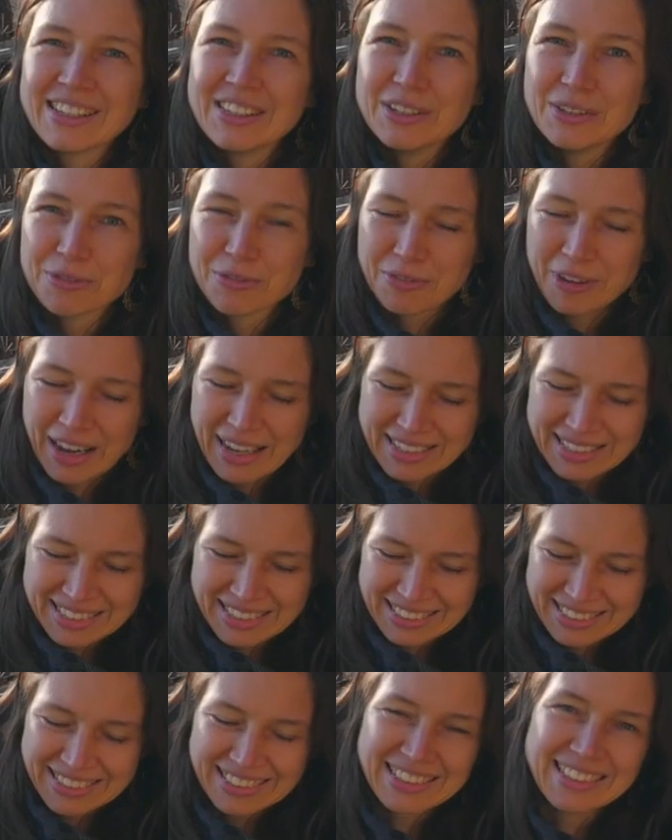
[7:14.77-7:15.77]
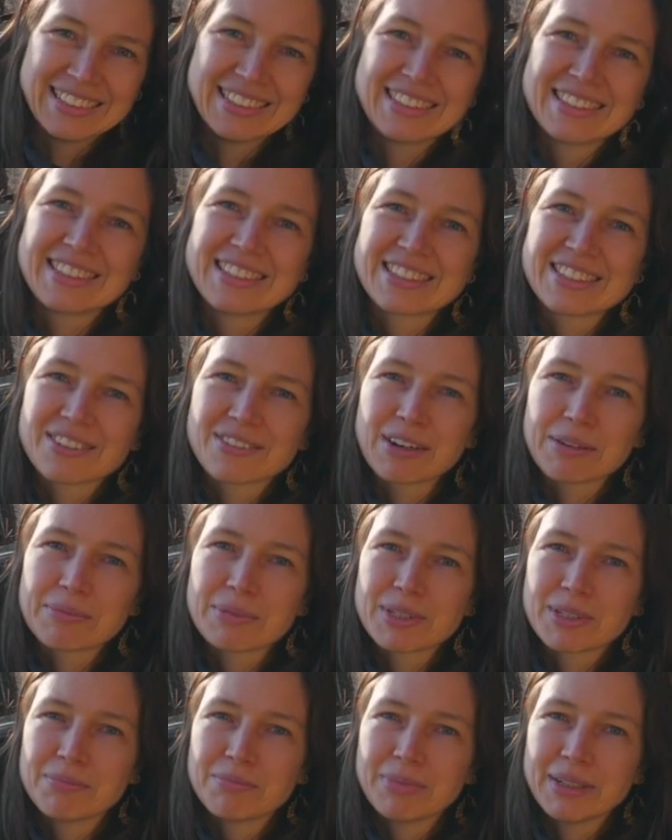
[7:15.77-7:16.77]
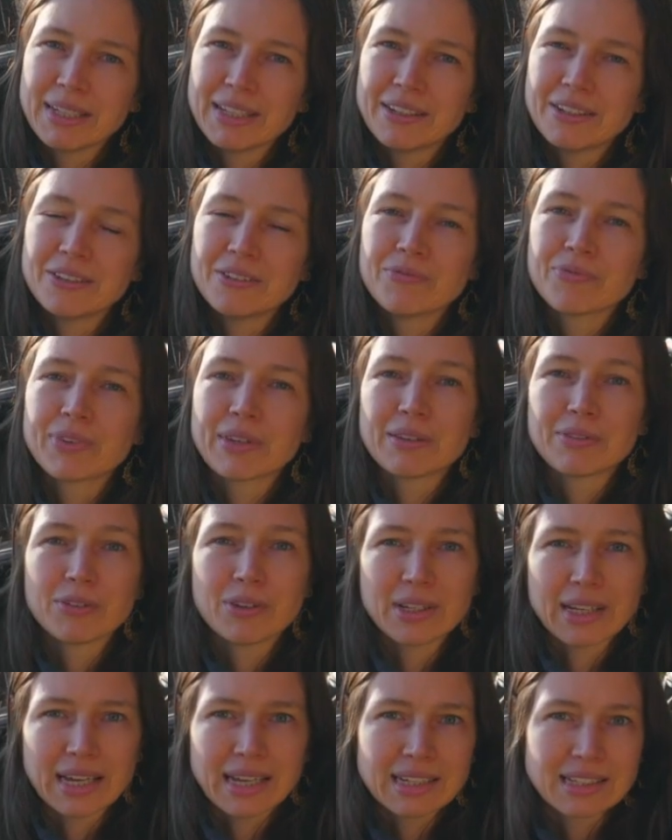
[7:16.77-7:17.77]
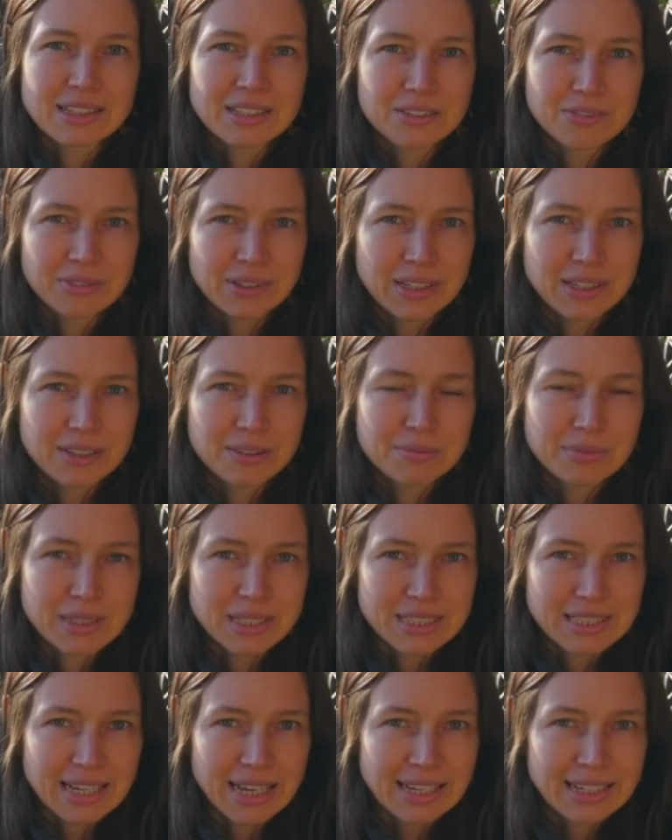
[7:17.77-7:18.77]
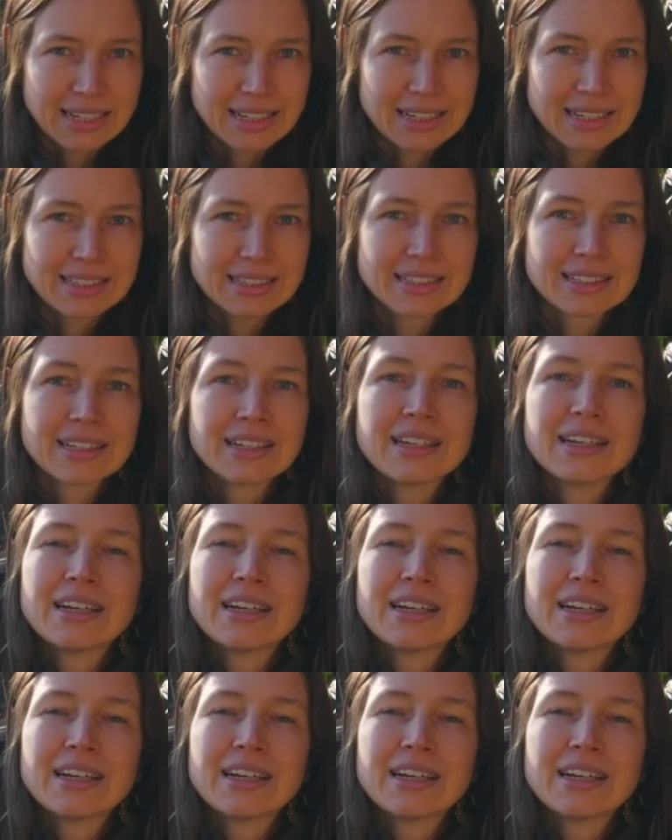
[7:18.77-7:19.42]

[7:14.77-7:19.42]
You find it in the description below. If you like this video, please like it.